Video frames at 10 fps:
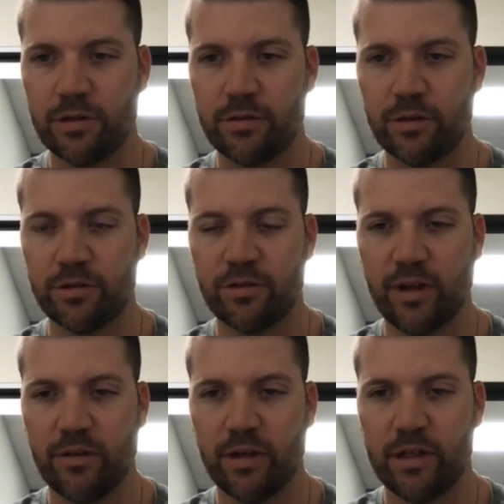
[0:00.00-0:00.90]
stroke
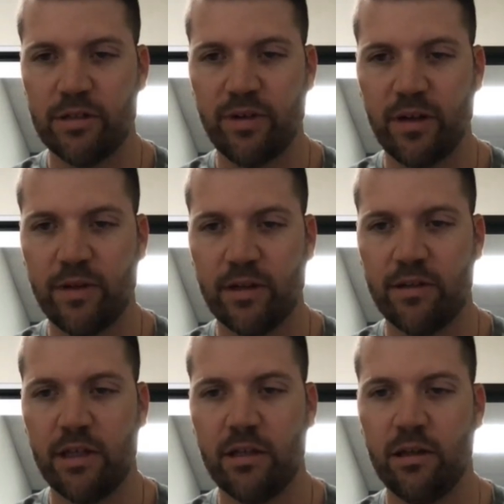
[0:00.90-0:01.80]
survivor, age 5, not
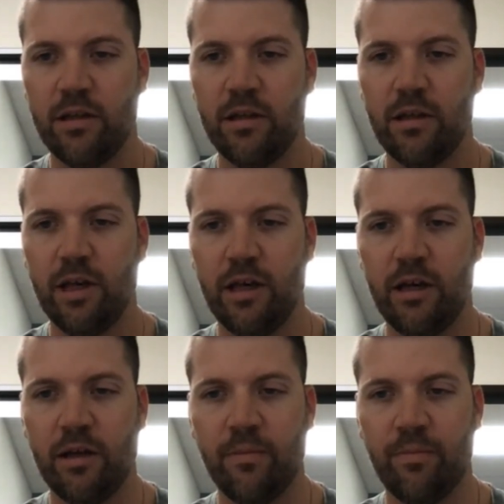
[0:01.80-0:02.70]

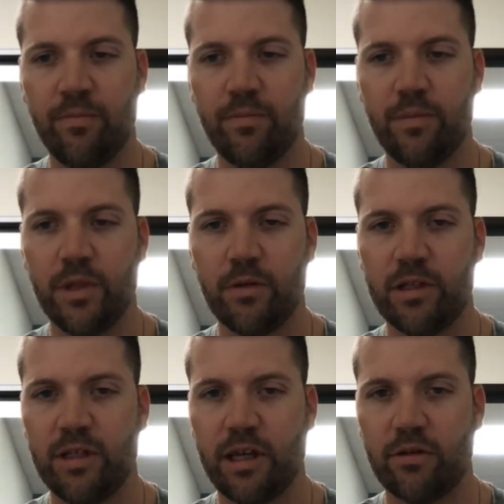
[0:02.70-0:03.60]
10. Do you
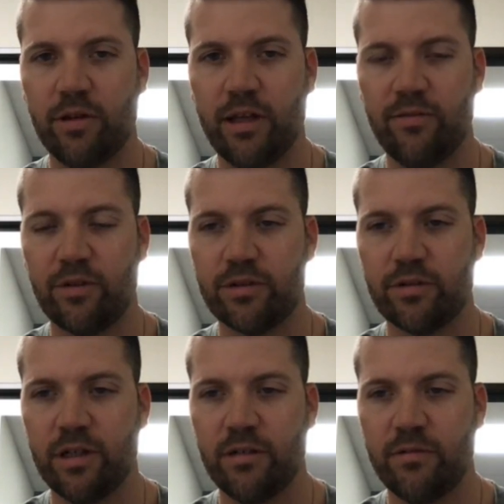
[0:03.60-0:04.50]
want to tackle that first,
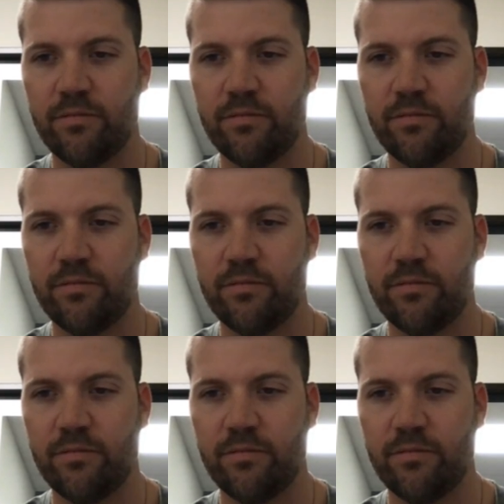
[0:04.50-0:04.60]
Ryan?